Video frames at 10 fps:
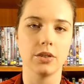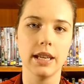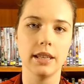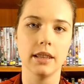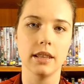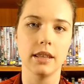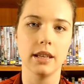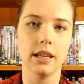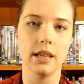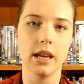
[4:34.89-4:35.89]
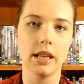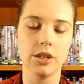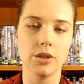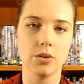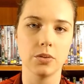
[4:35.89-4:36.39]
In the
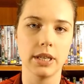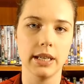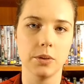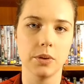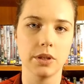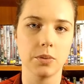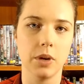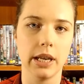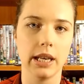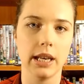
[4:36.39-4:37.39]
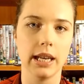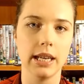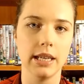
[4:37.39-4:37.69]
initial sequence when